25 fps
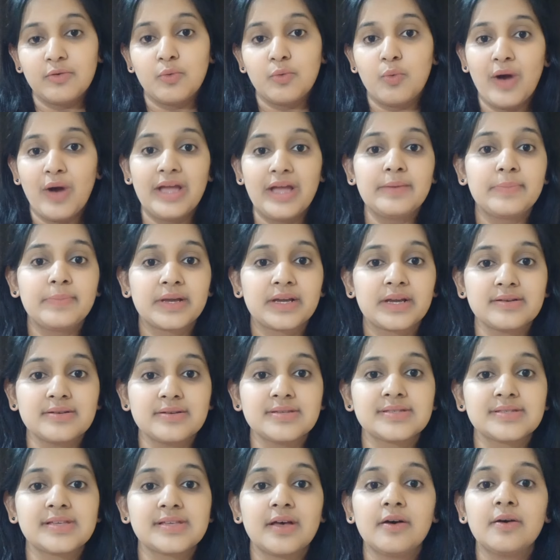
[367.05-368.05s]
Why?
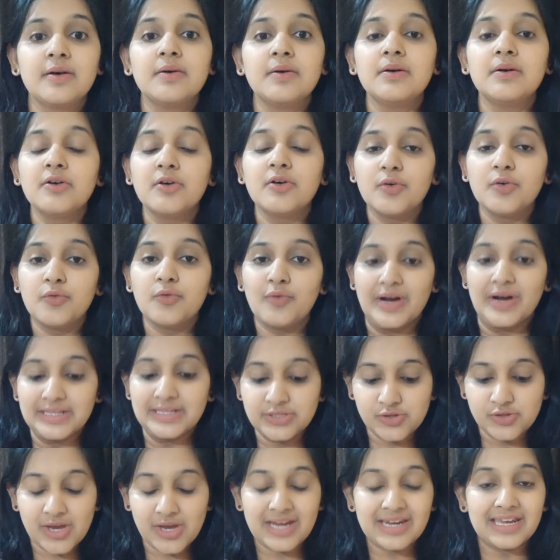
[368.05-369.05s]
Because
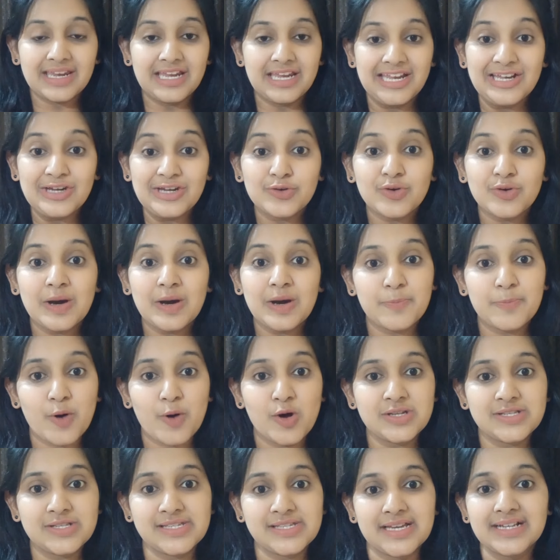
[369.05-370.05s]
once you are into a
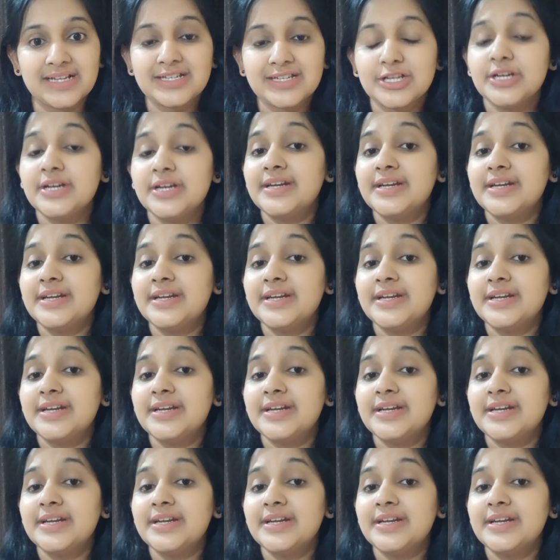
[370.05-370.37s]
project,